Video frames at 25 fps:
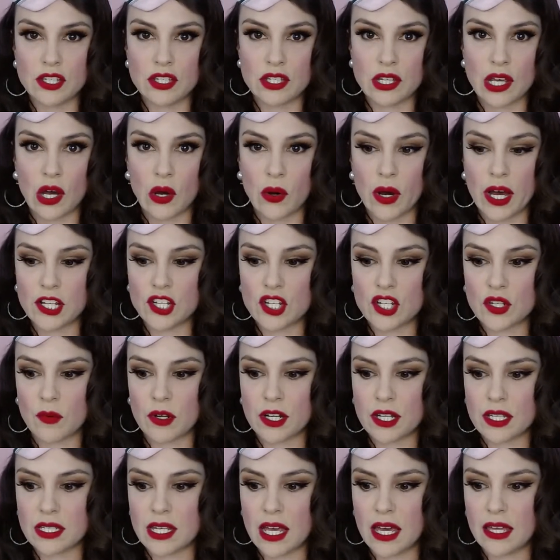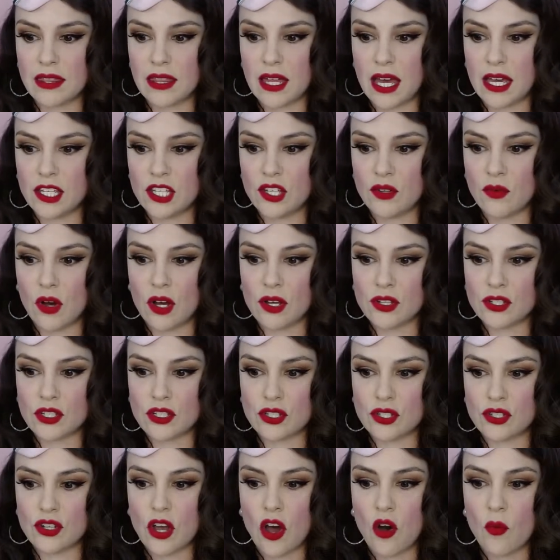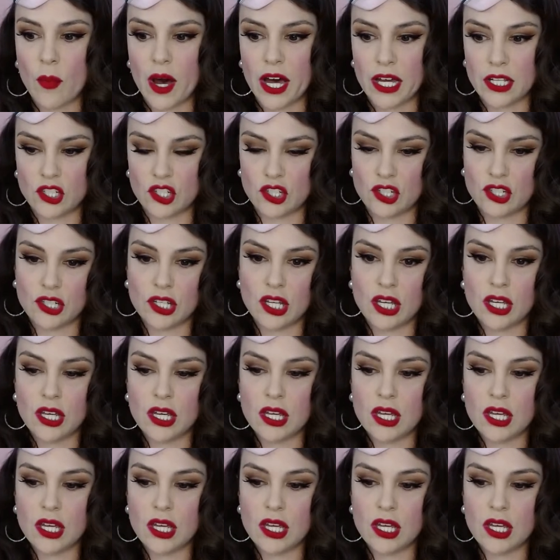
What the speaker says: So I just want to say thank you all so much.